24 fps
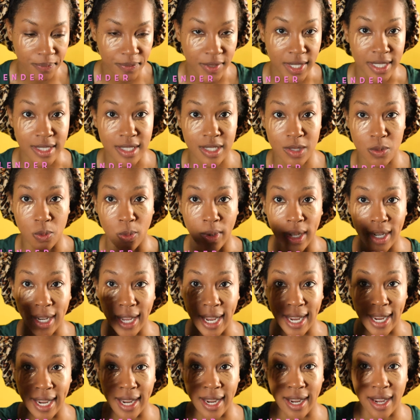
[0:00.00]
This is what
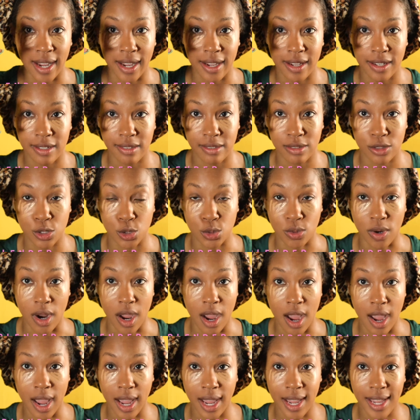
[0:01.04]
a
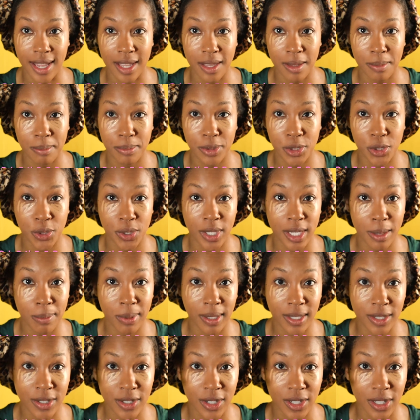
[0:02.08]
dry beauty
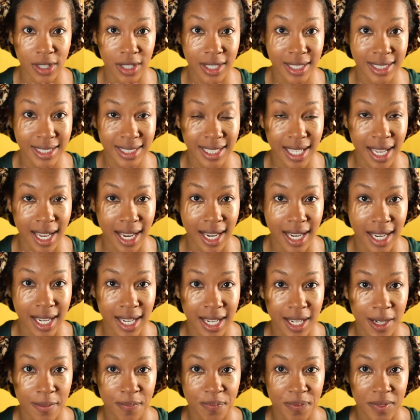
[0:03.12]
blender looks like,
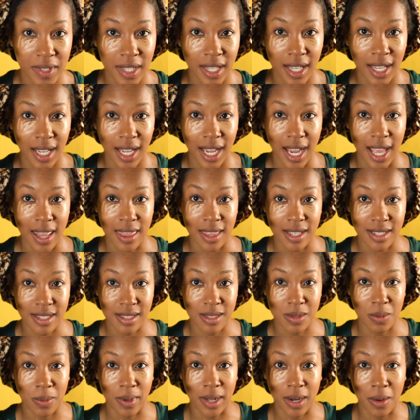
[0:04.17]
and
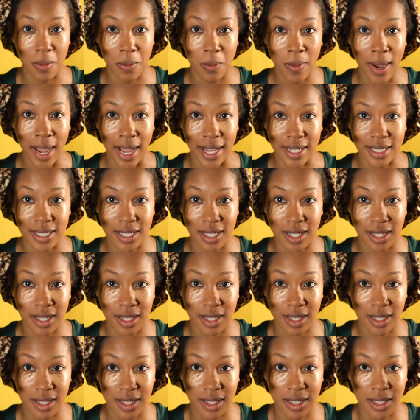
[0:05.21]
this is what a wet
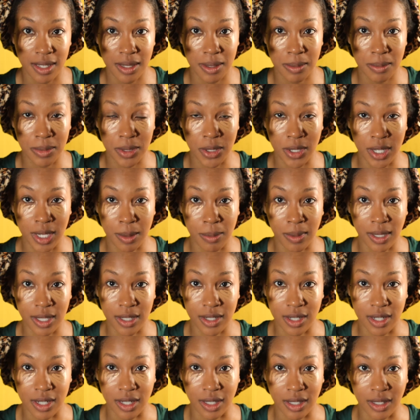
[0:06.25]
beauty
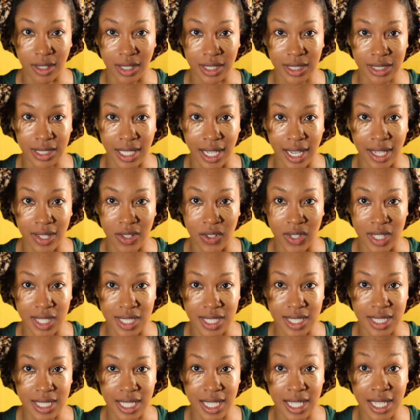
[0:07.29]
blender looks like. You can
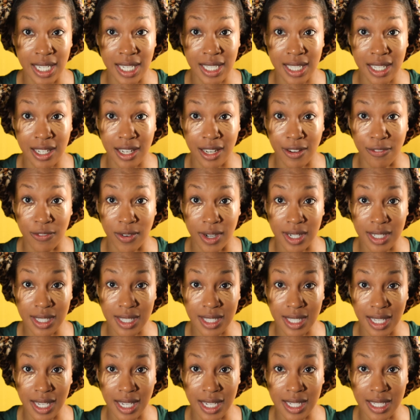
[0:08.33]
see the
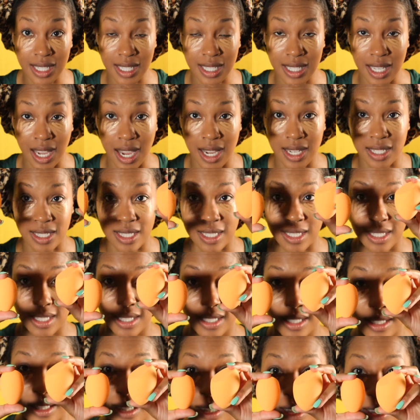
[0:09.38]
difference in
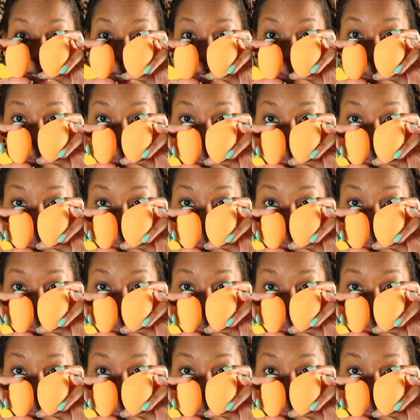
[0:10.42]
sizes.